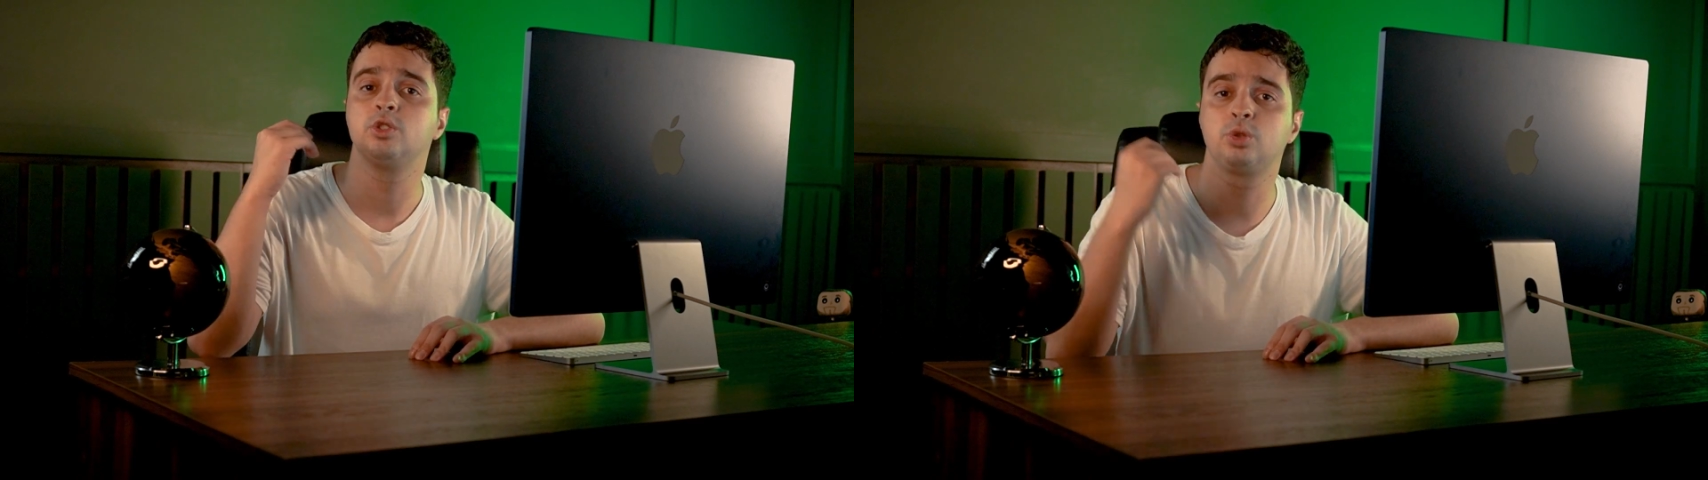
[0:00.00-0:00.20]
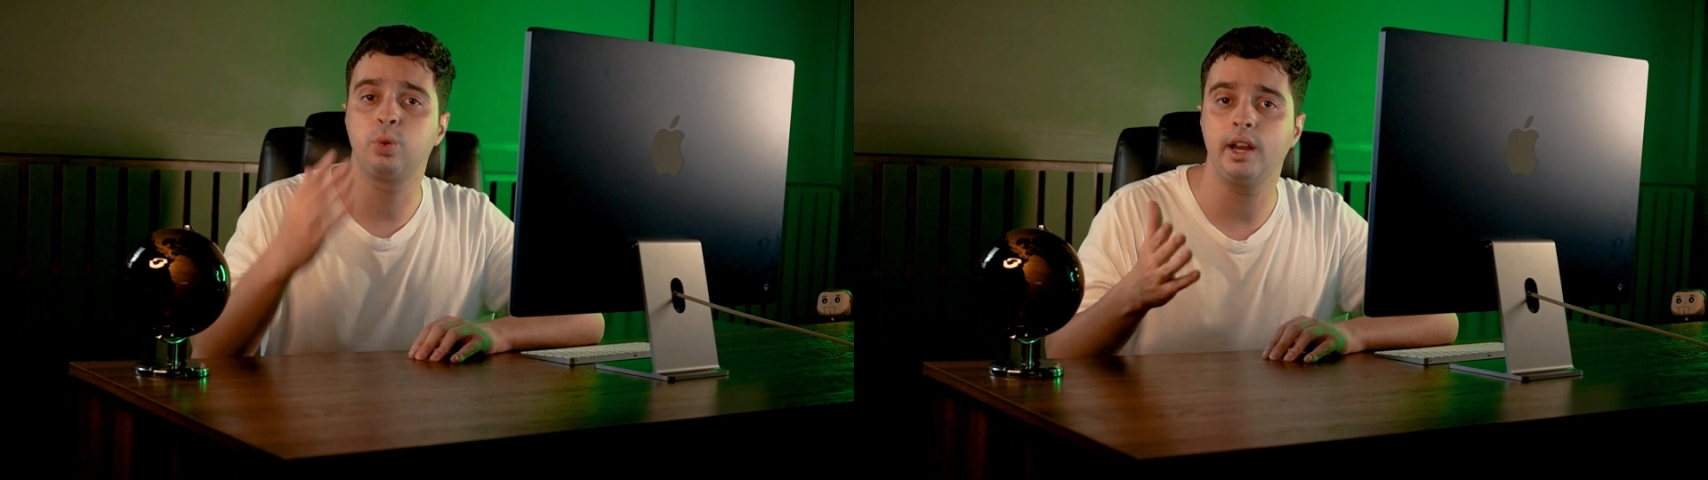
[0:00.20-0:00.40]

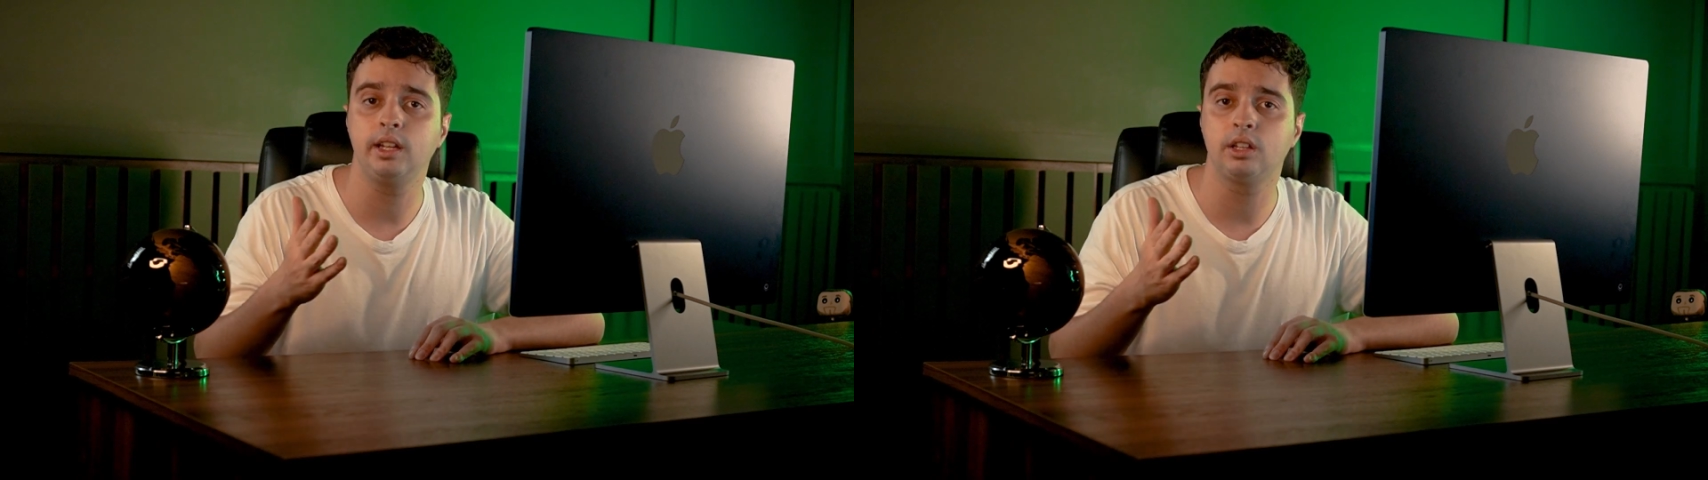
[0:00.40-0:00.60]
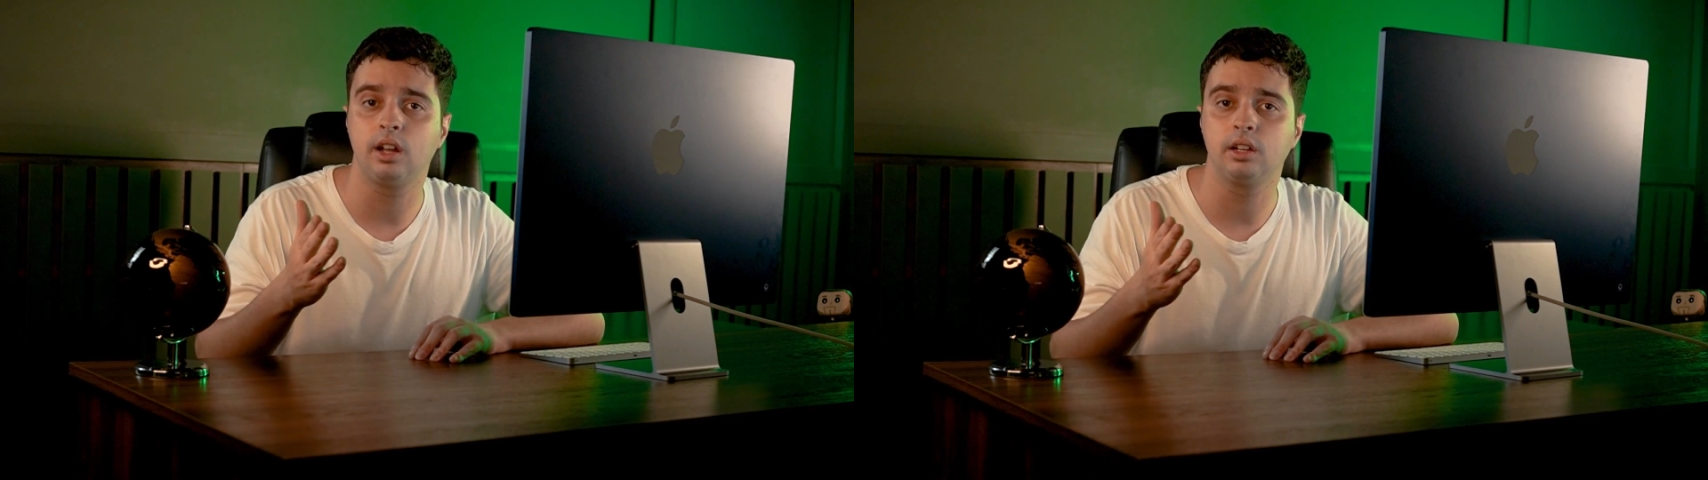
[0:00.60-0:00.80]

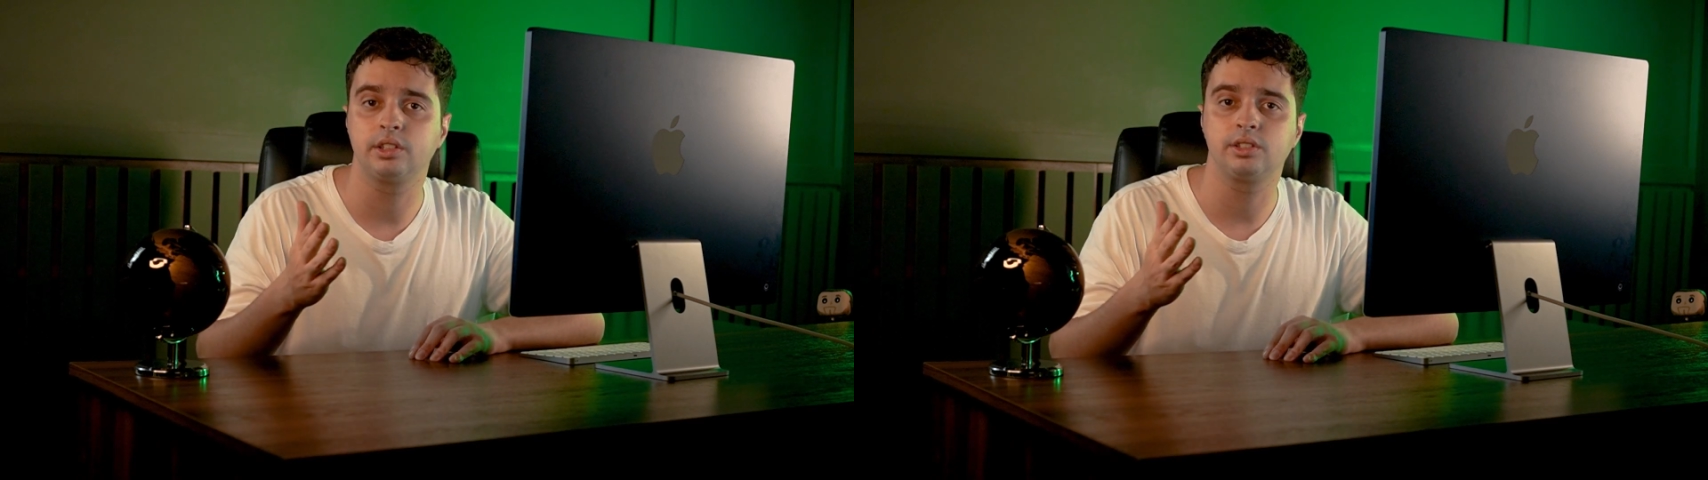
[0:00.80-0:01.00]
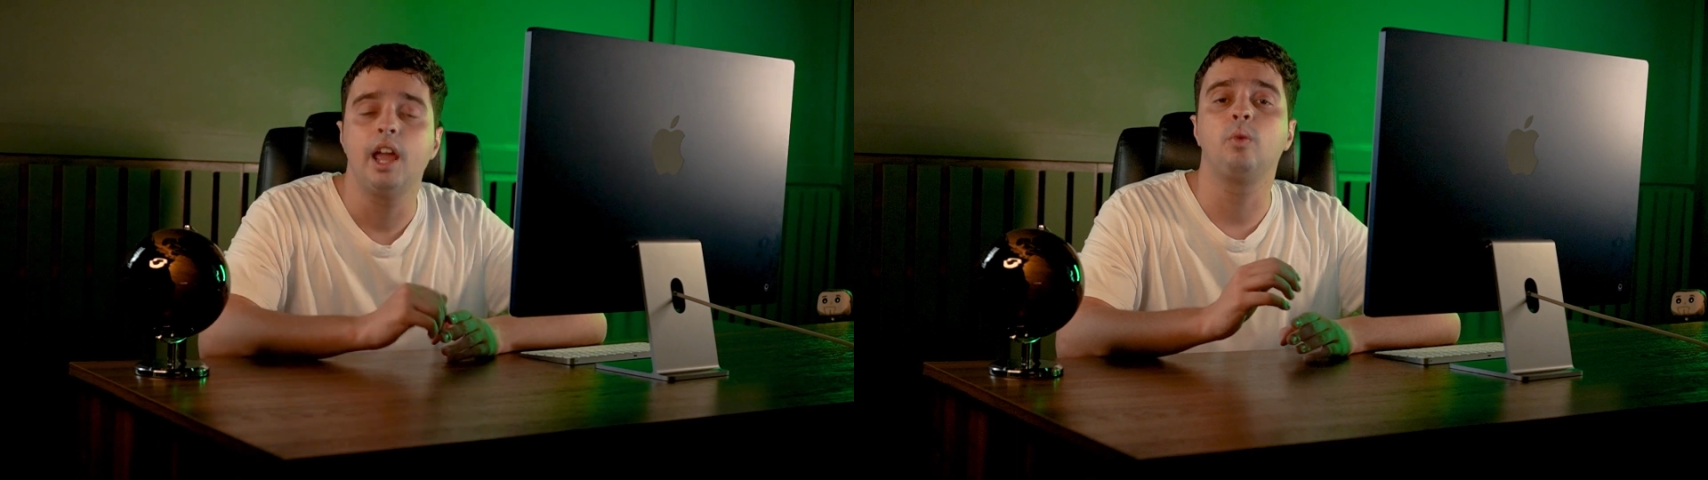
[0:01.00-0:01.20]

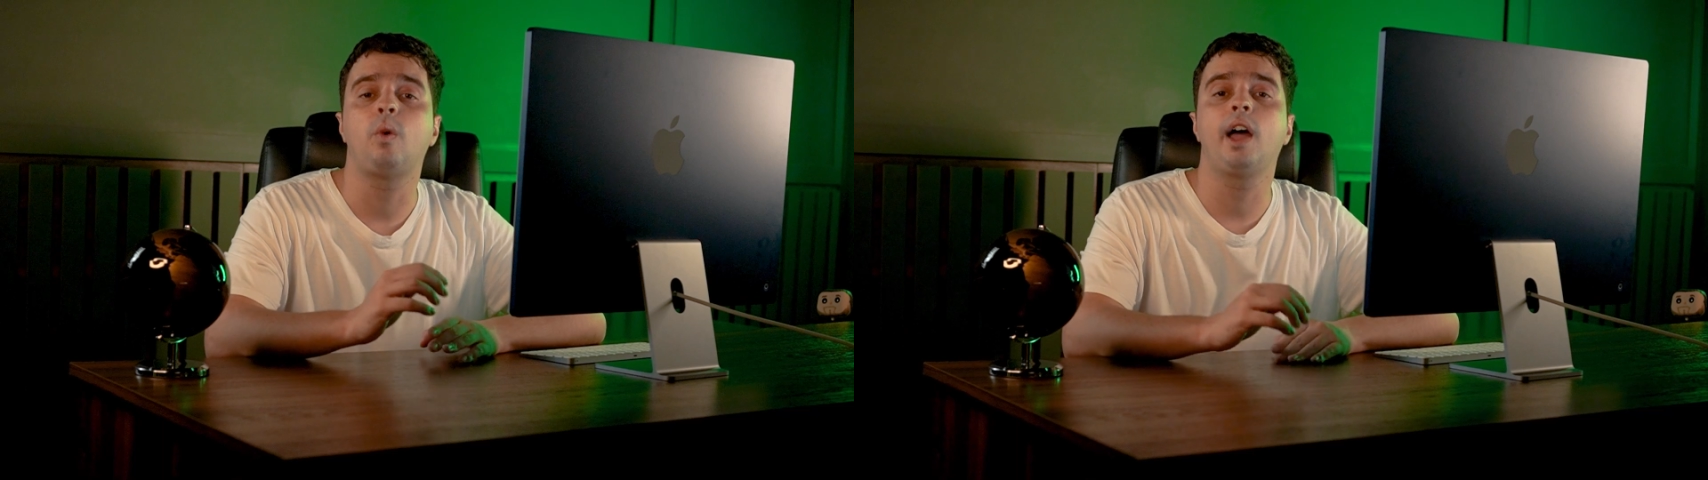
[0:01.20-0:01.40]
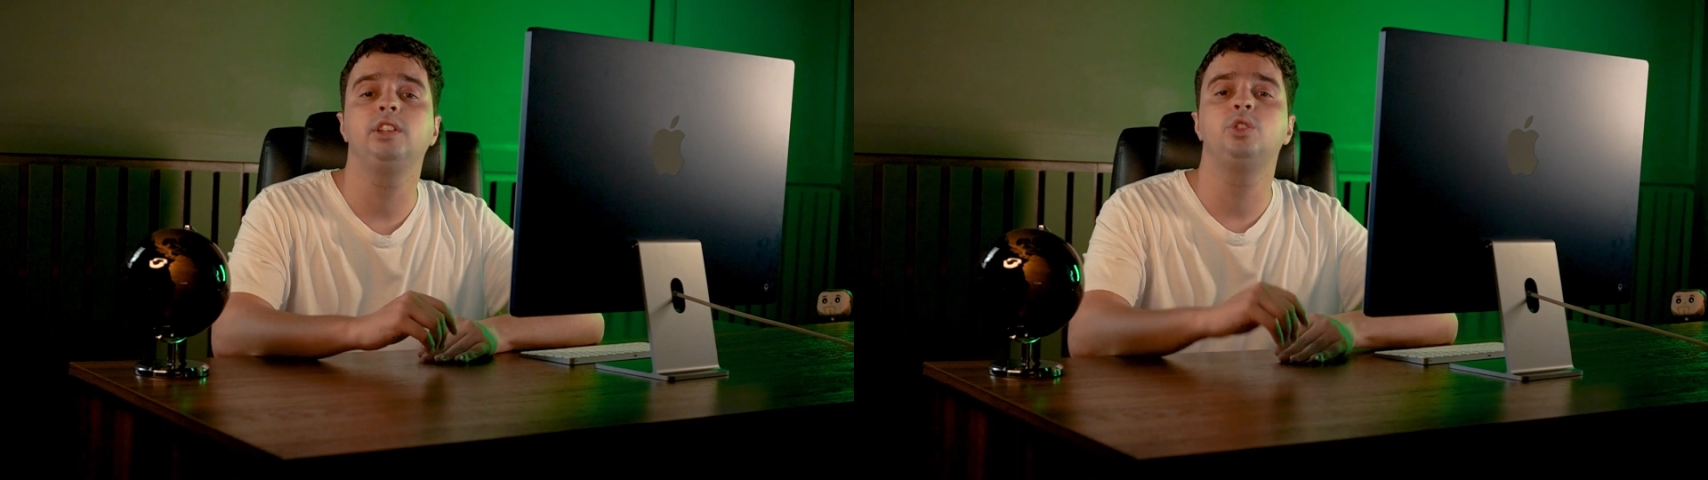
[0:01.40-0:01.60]
$20. And
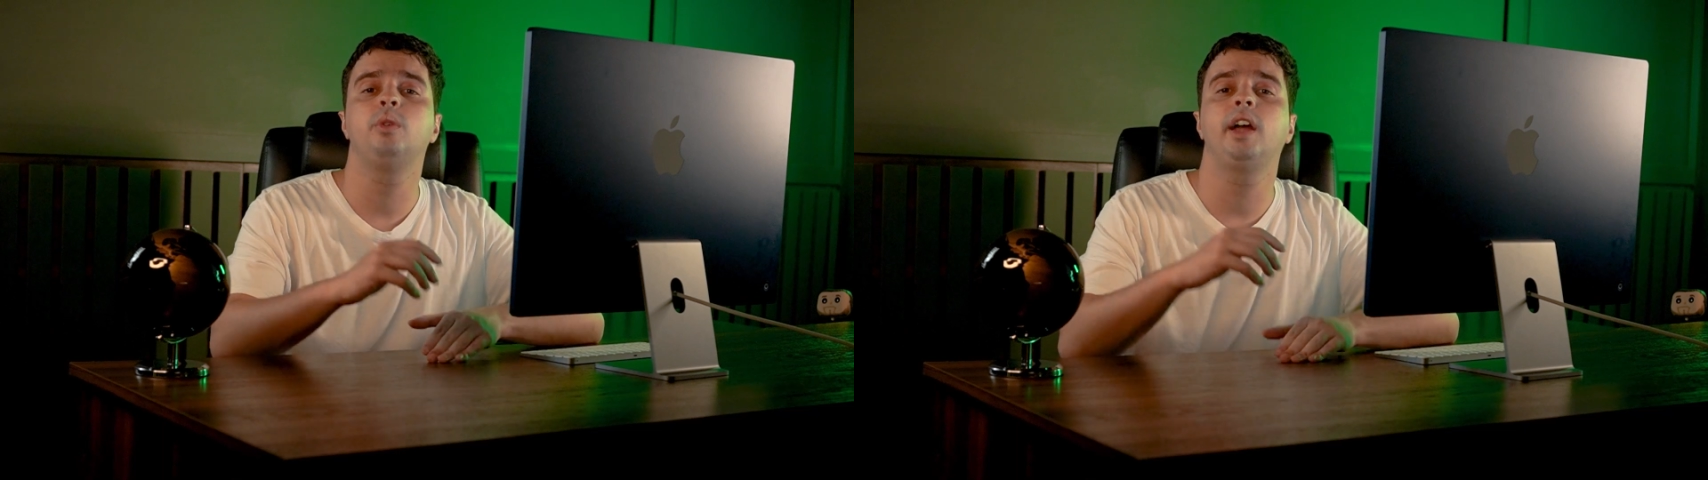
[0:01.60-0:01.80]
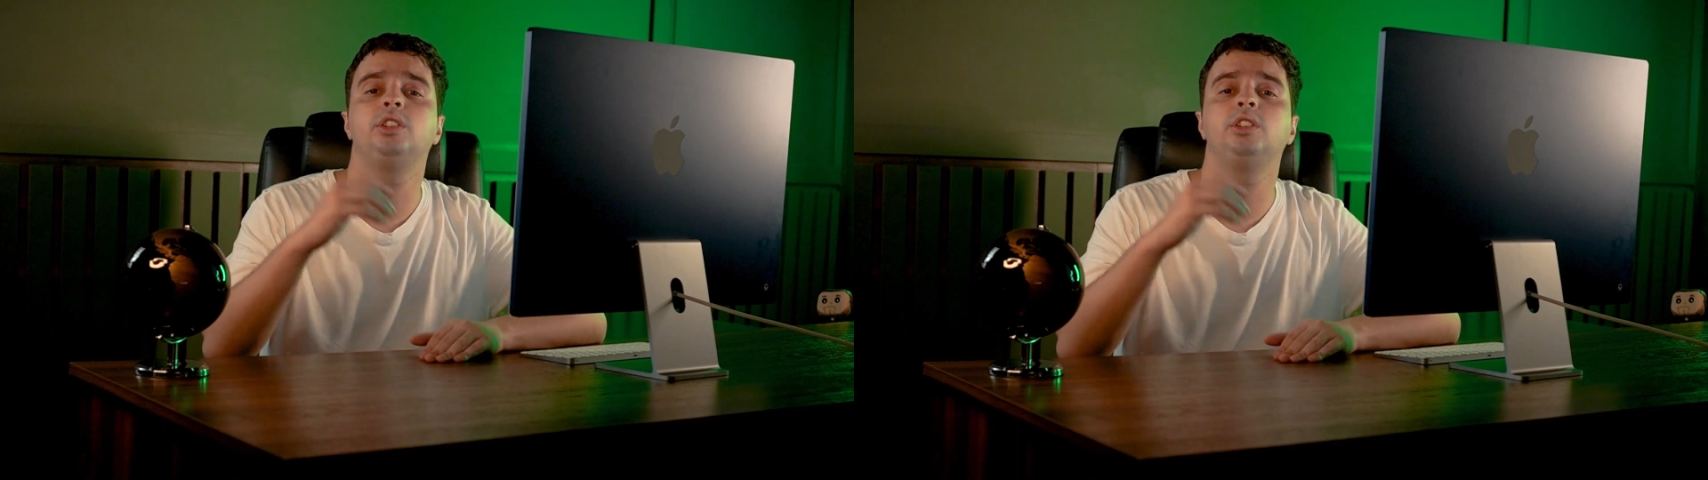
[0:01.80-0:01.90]
why do I